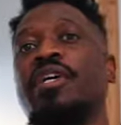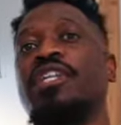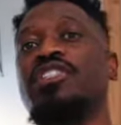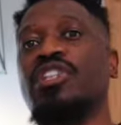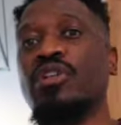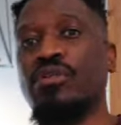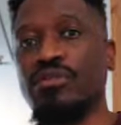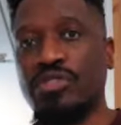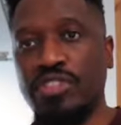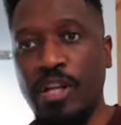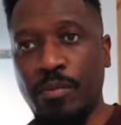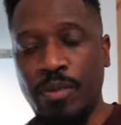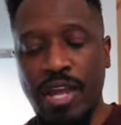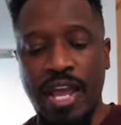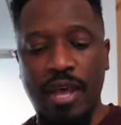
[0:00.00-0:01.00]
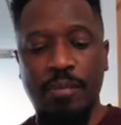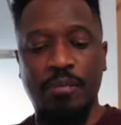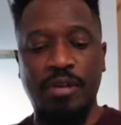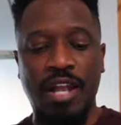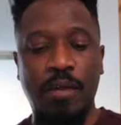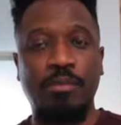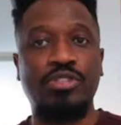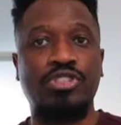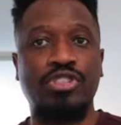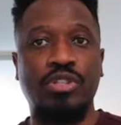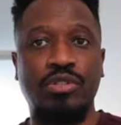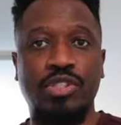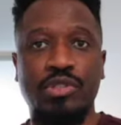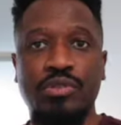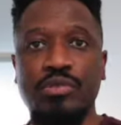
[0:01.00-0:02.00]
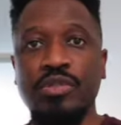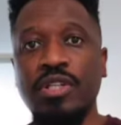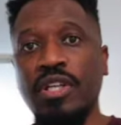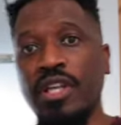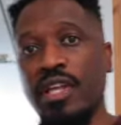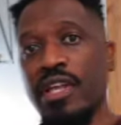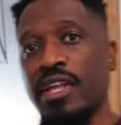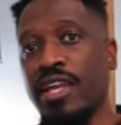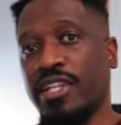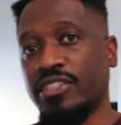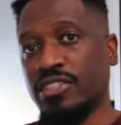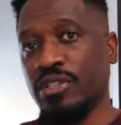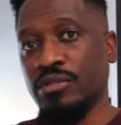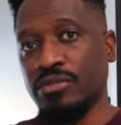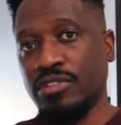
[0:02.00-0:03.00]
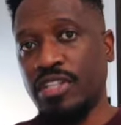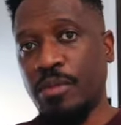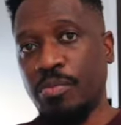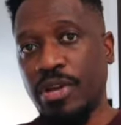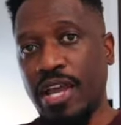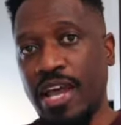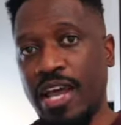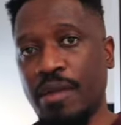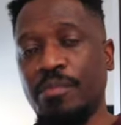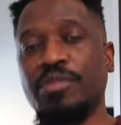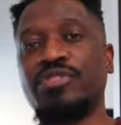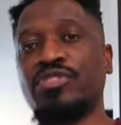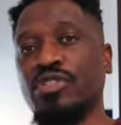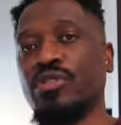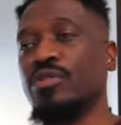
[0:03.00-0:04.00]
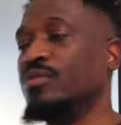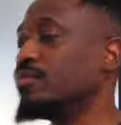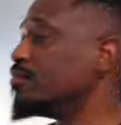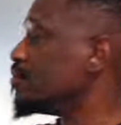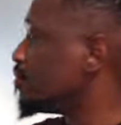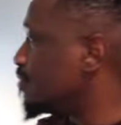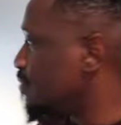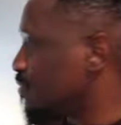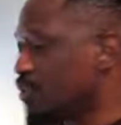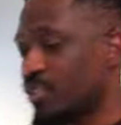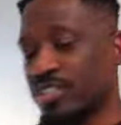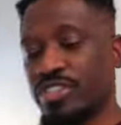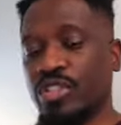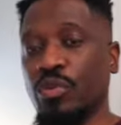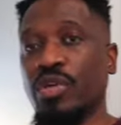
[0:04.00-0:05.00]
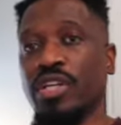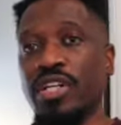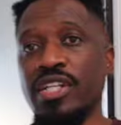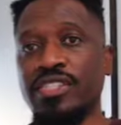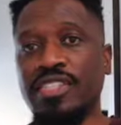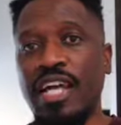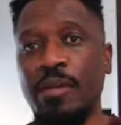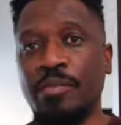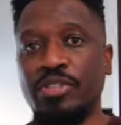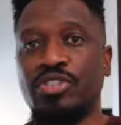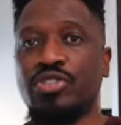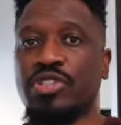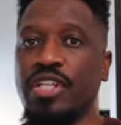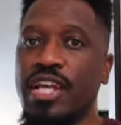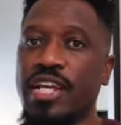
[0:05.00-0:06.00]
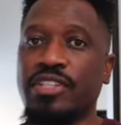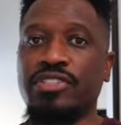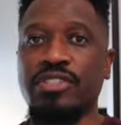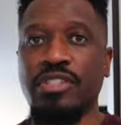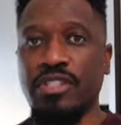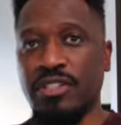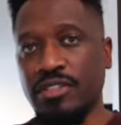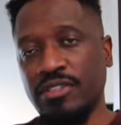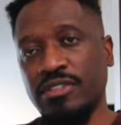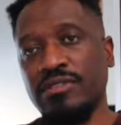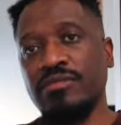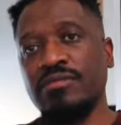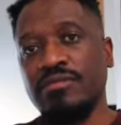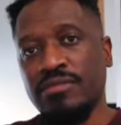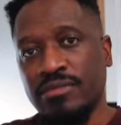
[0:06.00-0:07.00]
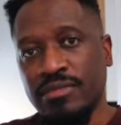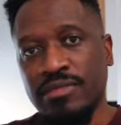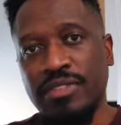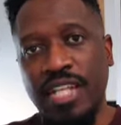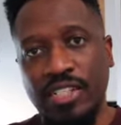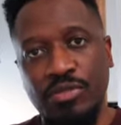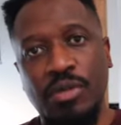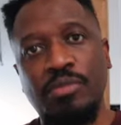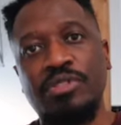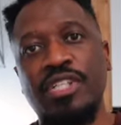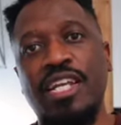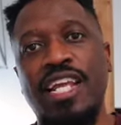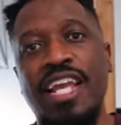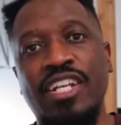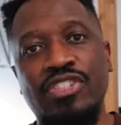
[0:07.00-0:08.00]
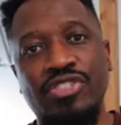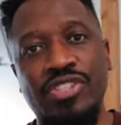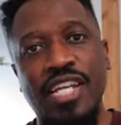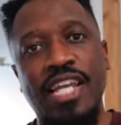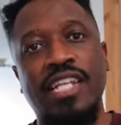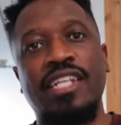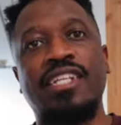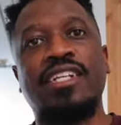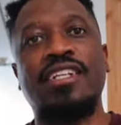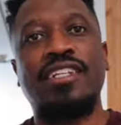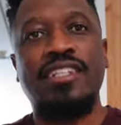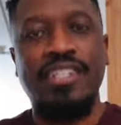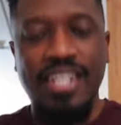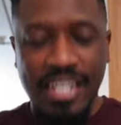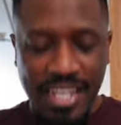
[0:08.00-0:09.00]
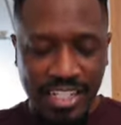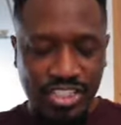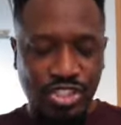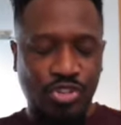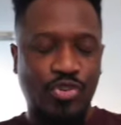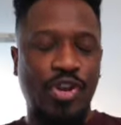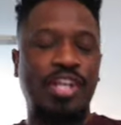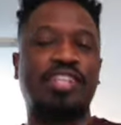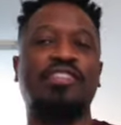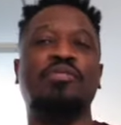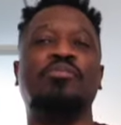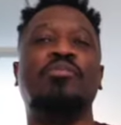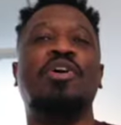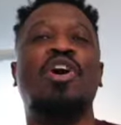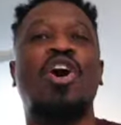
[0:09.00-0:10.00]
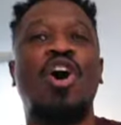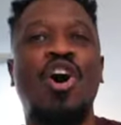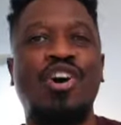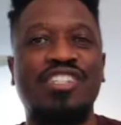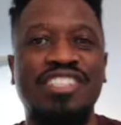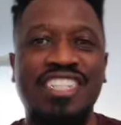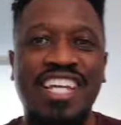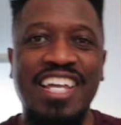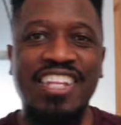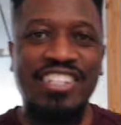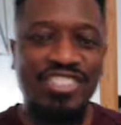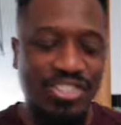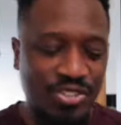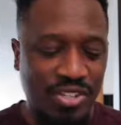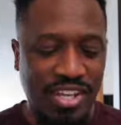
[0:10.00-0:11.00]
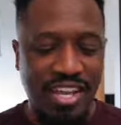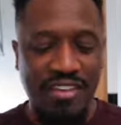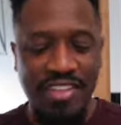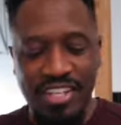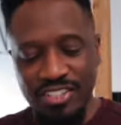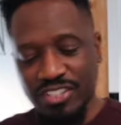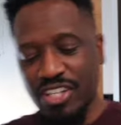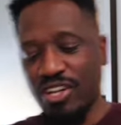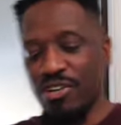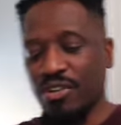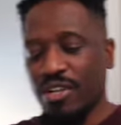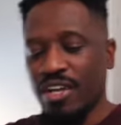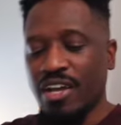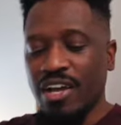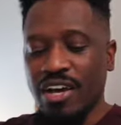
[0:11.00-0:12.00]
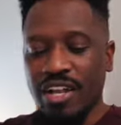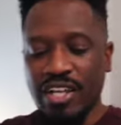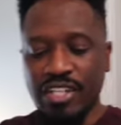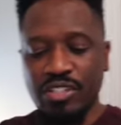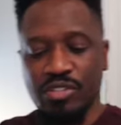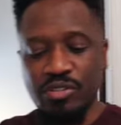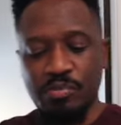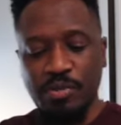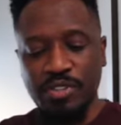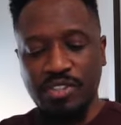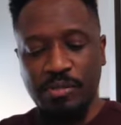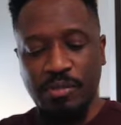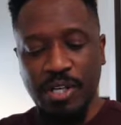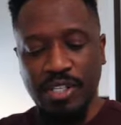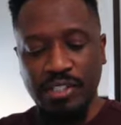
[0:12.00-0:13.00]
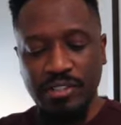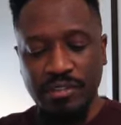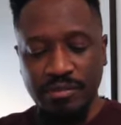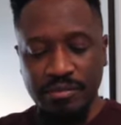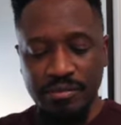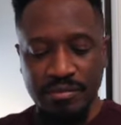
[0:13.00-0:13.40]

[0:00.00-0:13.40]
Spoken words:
its own separate app. But I'm gonna show you its own separate app so you can see what it looks like. But you can actually, that's what I'm saying, integrating them all together so you can have that. So all I can do is push the button.